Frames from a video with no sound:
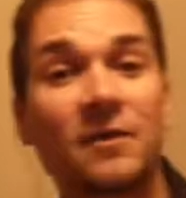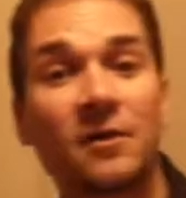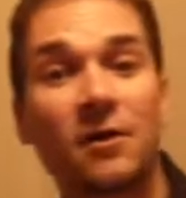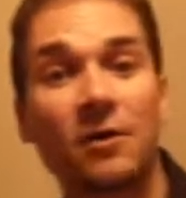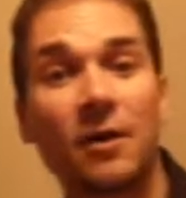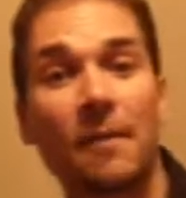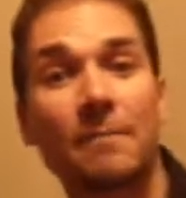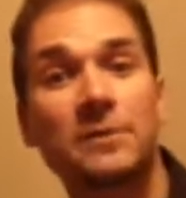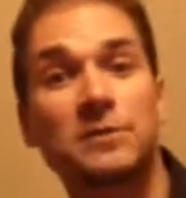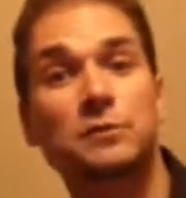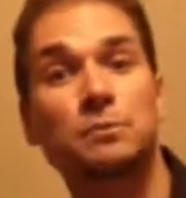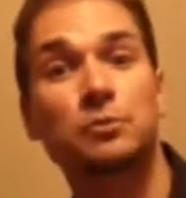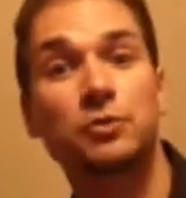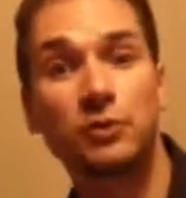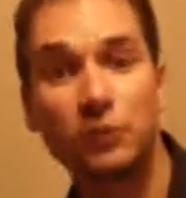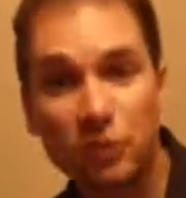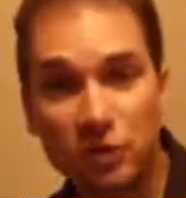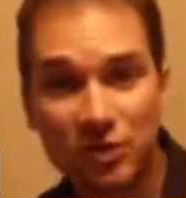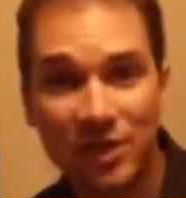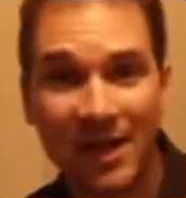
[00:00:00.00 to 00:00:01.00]
the Columbus
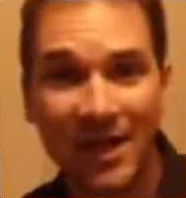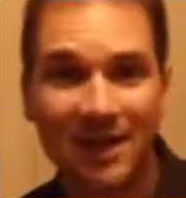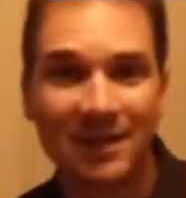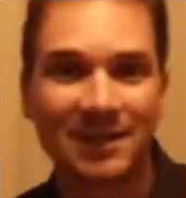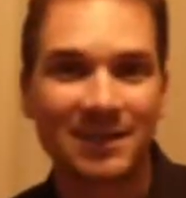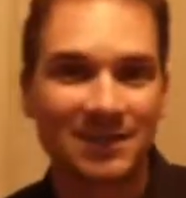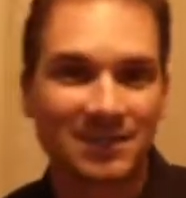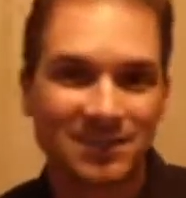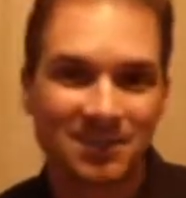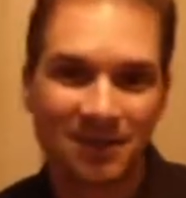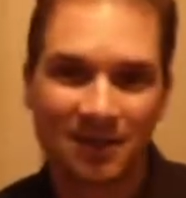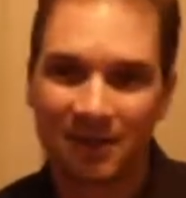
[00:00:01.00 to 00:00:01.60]
Blue Jackets,